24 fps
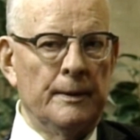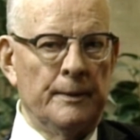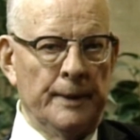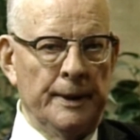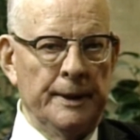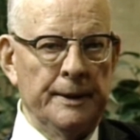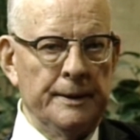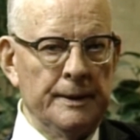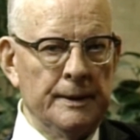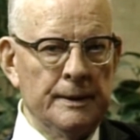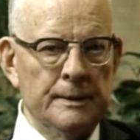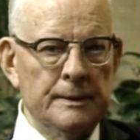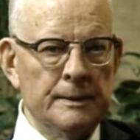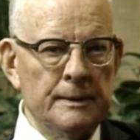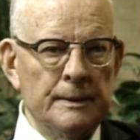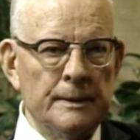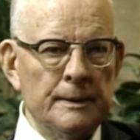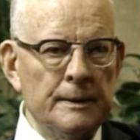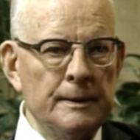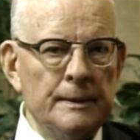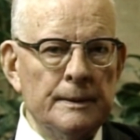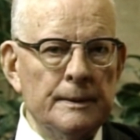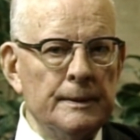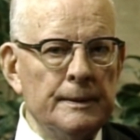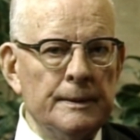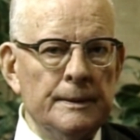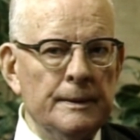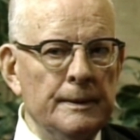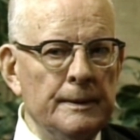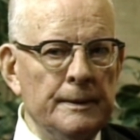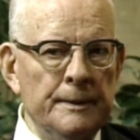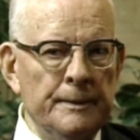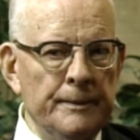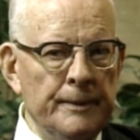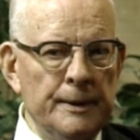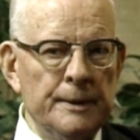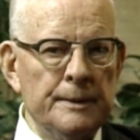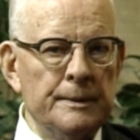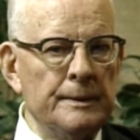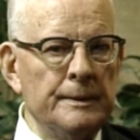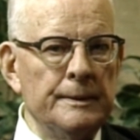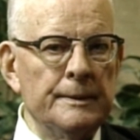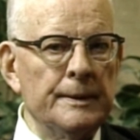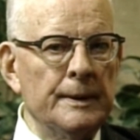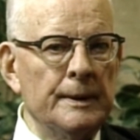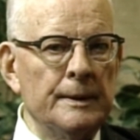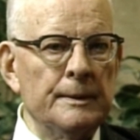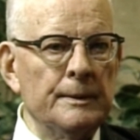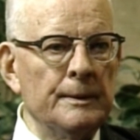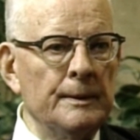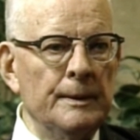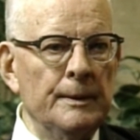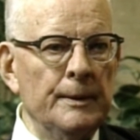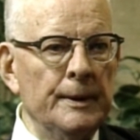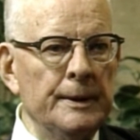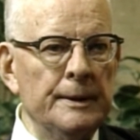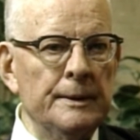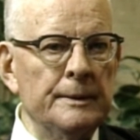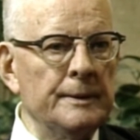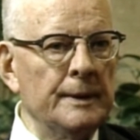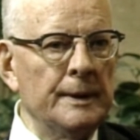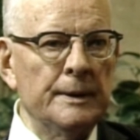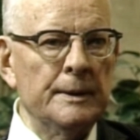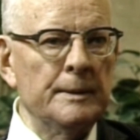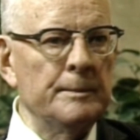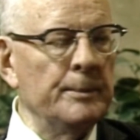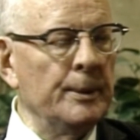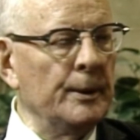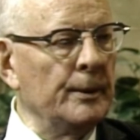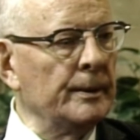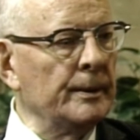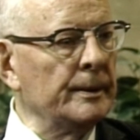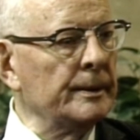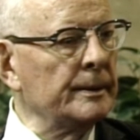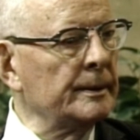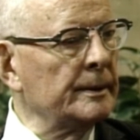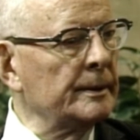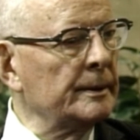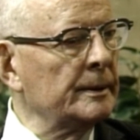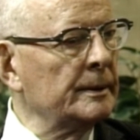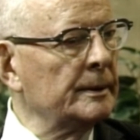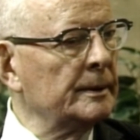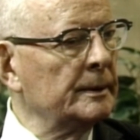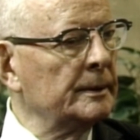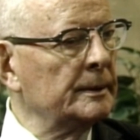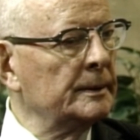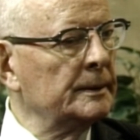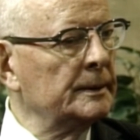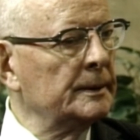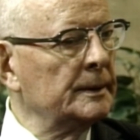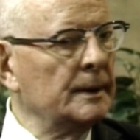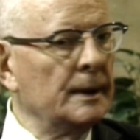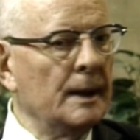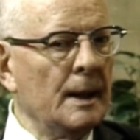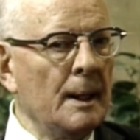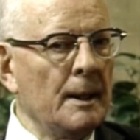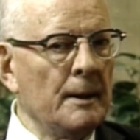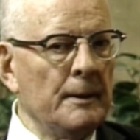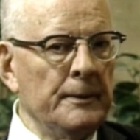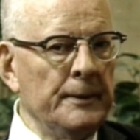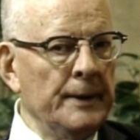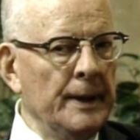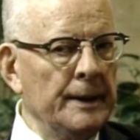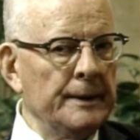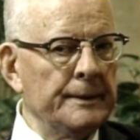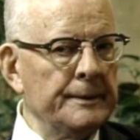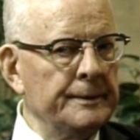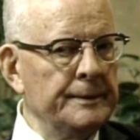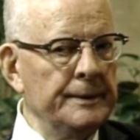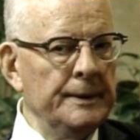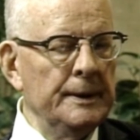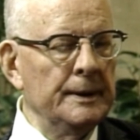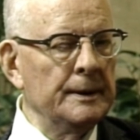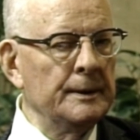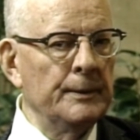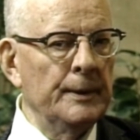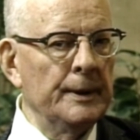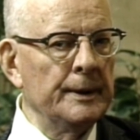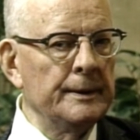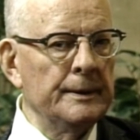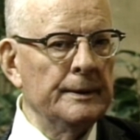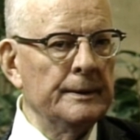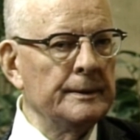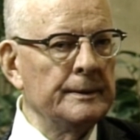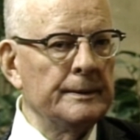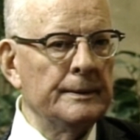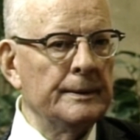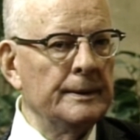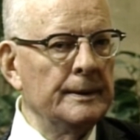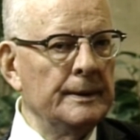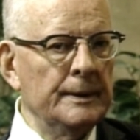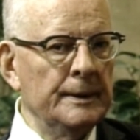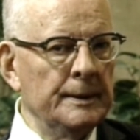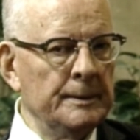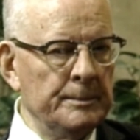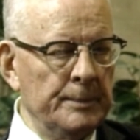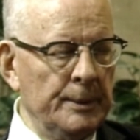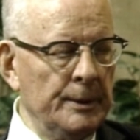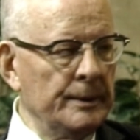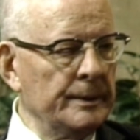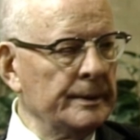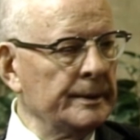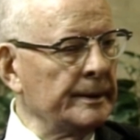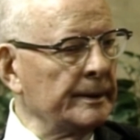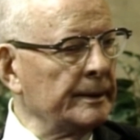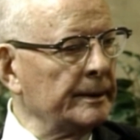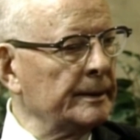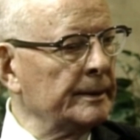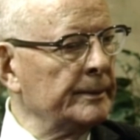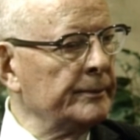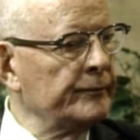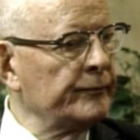Rating divisions on what is unimportant, not seeing what is important.